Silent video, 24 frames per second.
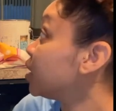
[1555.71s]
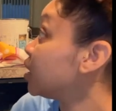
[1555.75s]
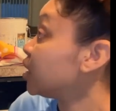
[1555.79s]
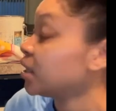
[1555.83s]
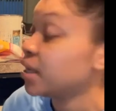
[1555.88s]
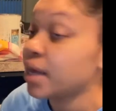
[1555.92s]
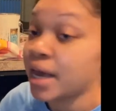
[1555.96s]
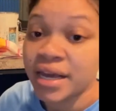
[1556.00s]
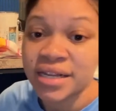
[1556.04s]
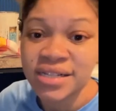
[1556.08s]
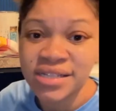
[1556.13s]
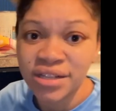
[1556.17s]

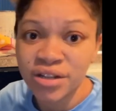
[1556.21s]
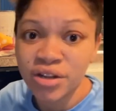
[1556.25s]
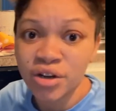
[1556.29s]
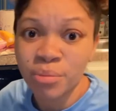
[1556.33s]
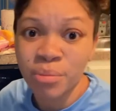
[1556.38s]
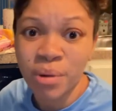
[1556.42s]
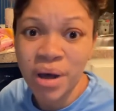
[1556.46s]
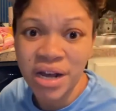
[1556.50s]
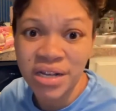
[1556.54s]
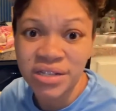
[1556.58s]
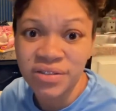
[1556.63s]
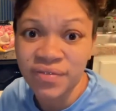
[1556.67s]
Yeah, it's a little
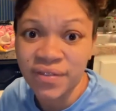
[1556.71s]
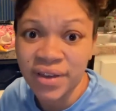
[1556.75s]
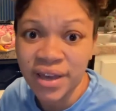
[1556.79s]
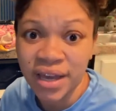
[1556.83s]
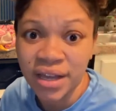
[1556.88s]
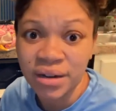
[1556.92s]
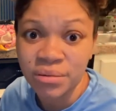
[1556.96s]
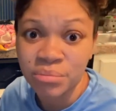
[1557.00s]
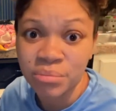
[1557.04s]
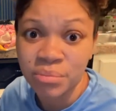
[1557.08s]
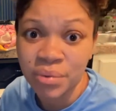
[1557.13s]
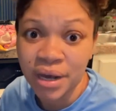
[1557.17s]
box
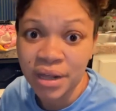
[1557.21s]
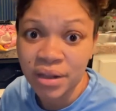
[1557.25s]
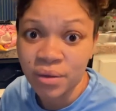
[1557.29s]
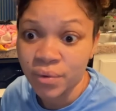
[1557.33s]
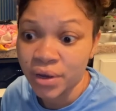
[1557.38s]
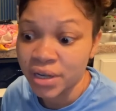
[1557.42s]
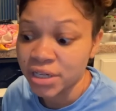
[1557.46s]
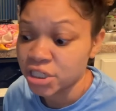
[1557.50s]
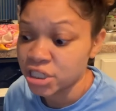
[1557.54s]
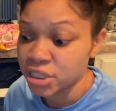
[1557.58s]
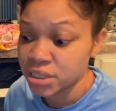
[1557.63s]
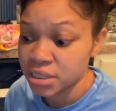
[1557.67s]
fan, by the way,
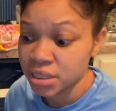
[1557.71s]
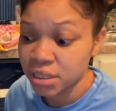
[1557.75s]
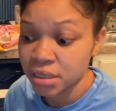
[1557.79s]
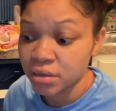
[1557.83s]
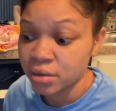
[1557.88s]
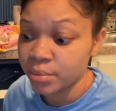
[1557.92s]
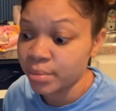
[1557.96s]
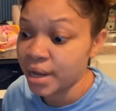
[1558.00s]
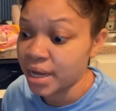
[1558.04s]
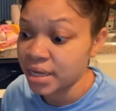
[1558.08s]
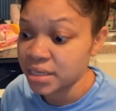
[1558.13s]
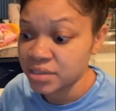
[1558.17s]
just a little
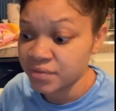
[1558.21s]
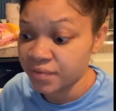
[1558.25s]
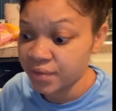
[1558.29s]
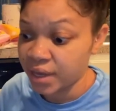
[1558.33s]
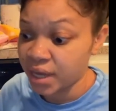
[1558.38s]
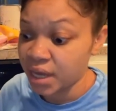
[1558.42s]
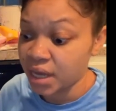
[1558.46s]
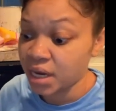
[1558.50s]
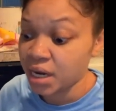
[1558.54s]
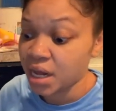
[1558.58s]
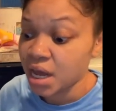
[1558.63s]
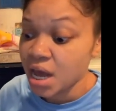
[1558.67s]
box
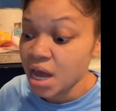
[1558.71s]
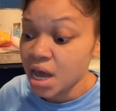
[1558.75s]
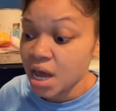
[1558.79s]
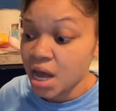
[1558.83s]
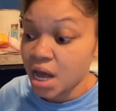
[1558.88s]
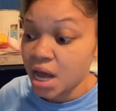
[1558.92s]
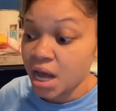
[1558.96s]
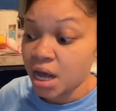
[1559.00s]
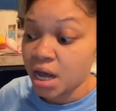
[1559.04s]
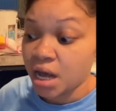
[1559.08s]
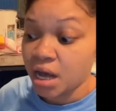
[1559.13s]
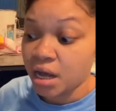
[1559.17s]
fan,
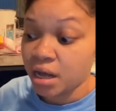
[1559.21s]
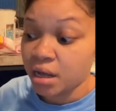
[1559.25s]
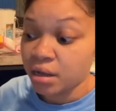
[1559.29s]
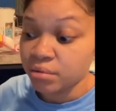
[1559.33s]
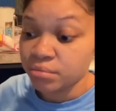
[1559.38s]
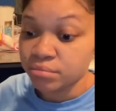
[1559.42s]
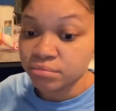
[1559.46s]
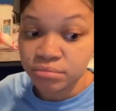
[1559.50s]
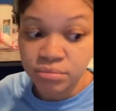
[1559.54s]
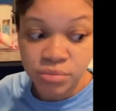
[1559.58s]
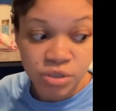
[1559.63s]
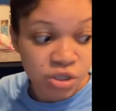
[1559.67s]

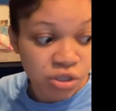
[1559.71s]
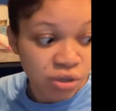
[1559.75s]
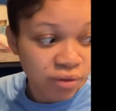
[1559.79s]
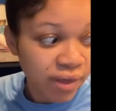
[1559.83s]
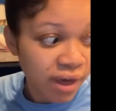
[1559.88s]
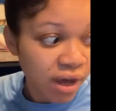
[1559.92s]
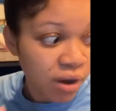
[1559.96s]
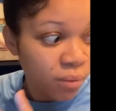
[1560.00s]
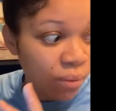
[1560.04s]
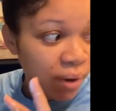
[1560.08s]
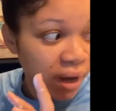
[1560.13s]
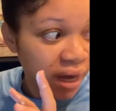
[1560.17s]
so
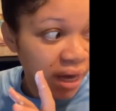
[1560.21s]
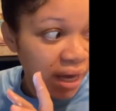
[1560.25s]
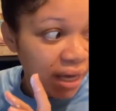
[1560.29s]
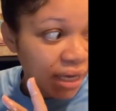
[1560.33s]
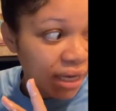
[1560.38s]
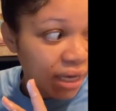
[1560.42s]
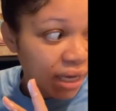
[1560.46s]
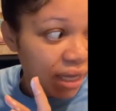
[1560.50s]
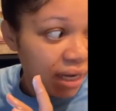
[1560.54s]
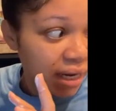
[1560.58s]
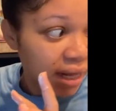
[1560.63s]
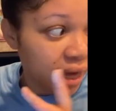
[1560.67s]
that way it
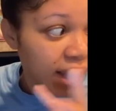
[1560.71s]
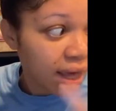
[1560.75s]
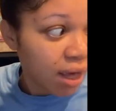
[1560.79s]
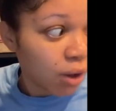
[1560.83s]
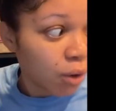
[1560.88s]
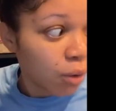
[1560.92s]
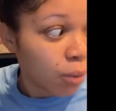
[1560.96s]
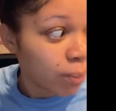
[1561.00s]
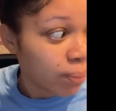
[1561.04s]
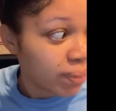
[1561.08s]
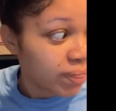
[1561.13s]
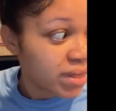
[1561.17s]
can
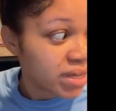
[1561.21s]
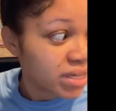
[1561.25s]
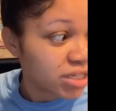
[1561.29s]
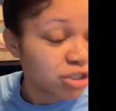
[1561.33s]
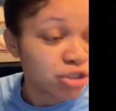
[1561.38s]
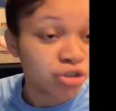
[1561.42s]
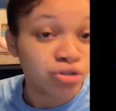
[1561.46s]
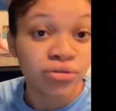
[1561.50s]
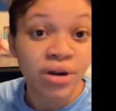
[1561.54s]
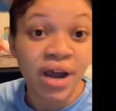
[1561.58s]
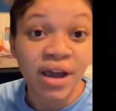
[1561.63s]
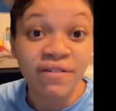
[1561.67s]
help this
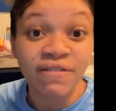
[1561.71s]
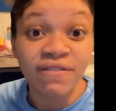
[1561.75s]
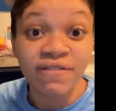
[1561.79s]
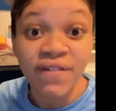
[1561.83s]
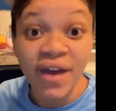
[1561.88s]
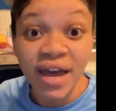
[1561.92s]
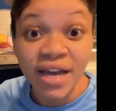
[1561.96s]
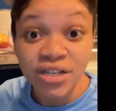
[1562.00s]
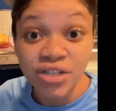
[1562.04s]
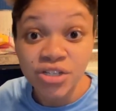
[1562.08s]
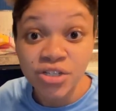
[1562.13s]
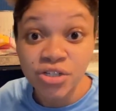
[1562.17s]
dry
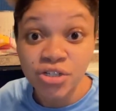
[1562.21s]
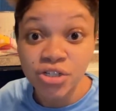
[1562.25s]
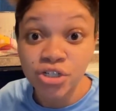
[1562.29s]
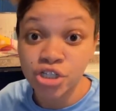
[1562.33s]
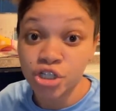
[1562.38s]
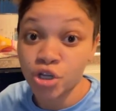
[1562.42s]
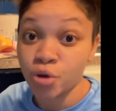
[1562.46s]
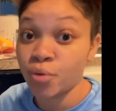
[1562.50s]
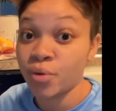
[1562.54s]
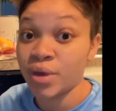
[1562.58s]
faster, so we